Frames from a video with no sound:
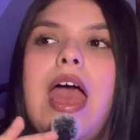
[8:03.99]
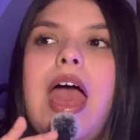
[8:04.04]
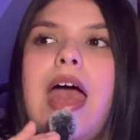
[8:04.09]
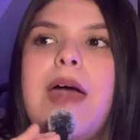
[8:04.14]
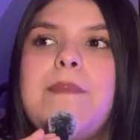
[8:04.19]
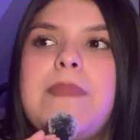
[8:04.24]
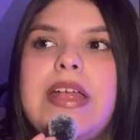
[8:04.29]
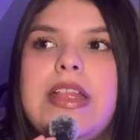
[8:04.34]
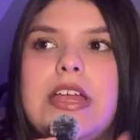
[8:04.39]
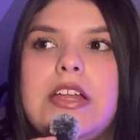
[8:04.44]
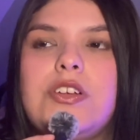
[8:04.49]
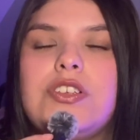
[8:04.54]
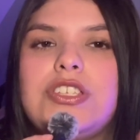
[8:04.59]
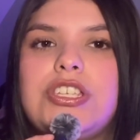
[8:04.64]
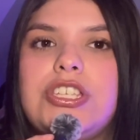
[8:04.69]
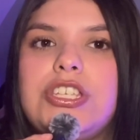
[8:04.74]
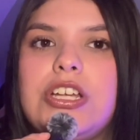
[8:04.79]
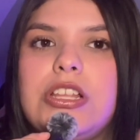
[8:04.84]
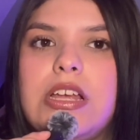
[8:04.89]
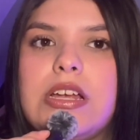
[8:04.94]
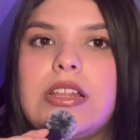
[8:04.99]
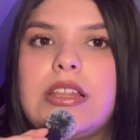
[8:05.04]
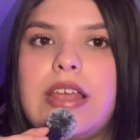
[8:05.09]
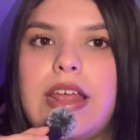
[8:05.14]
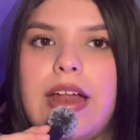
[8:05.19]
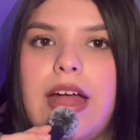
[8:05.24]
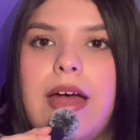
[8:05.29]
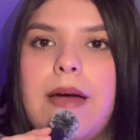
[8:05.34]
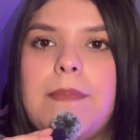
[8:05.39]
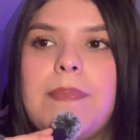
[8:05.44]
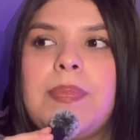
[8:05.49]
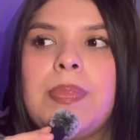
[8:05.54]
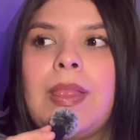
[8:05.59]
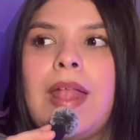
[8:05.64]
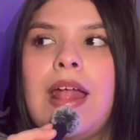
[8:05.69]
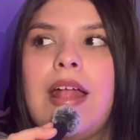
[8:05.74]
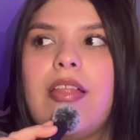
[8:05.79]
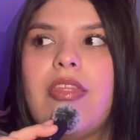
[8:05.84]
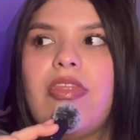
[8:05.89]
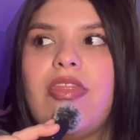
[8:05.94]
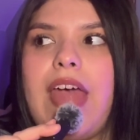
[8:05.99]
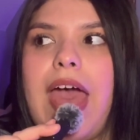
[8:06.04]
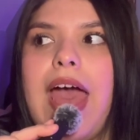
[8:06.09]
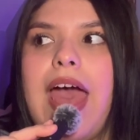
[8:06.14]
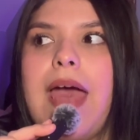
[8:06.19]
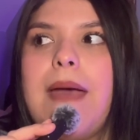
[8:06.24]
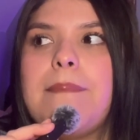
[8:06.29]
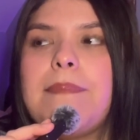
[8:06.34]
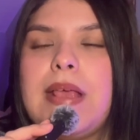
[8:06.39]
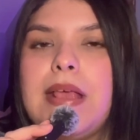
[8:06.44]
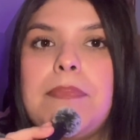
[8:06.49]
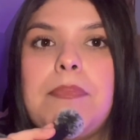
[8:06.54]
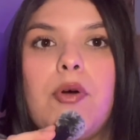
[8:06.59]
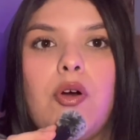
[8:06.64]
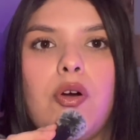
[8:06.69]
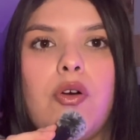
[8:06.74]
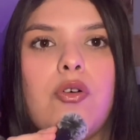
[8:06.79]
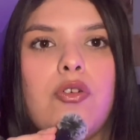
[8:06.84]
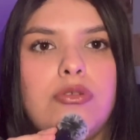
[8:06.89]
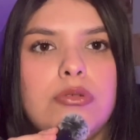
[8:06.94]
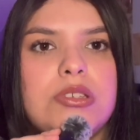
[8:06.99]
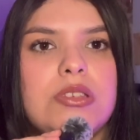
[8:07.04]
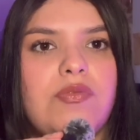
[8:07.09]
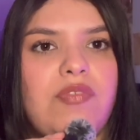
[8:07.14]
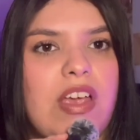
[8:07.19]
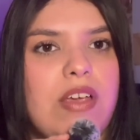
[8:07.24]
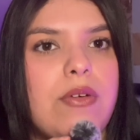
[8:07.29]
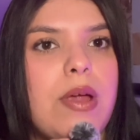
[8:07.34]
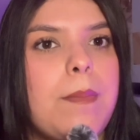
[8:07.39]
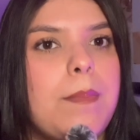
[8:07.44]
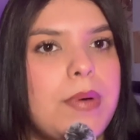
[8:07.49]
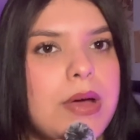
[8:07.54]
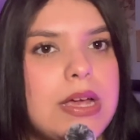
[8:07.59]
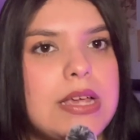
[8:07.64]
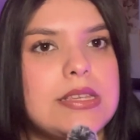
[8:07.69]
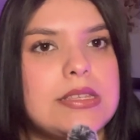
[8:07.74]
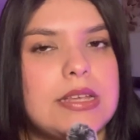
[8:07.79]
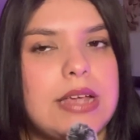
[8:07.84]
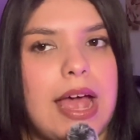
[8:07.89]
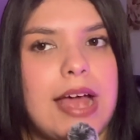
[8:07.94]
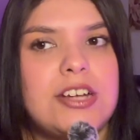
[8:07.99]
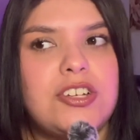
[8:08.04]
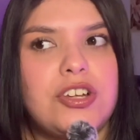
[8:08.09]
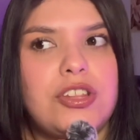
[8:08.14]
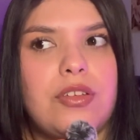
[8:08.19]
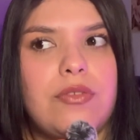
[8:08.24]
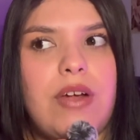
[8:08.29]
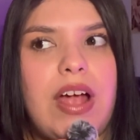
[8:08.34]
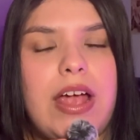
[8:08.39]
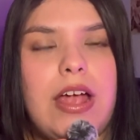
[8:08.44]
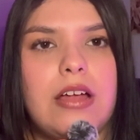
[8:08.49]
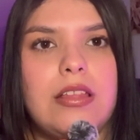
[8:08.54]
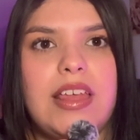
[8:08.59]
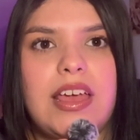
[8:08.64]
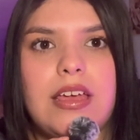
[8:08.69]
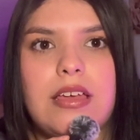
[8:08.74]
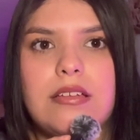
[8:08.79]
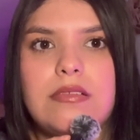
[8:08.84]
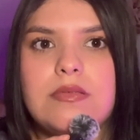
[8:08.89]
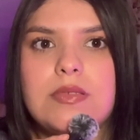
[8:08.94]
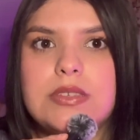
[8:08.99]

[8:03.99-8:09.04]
And my little sister looked it up, that people whose favorite book is The Catcher in the Rye are like